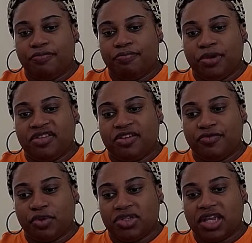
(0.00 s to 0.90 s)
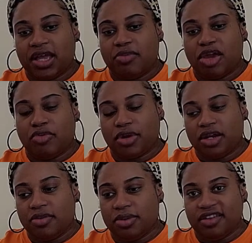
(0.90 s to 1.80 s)
mostly full-time, and
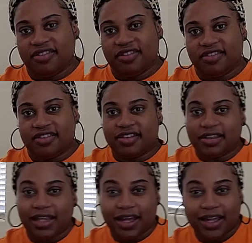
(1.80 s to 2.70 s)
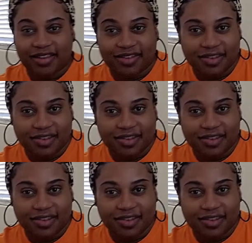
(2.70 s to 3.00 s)
running a business is a lot,